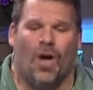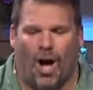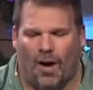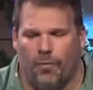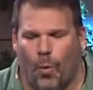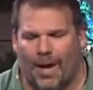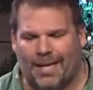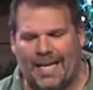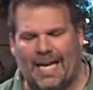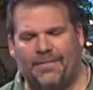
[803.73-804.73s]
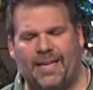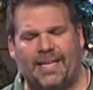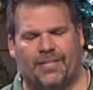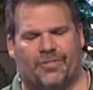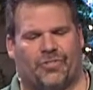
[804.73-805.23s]
of what love
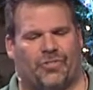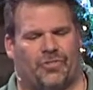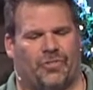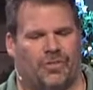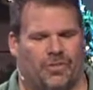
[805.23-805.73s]
is.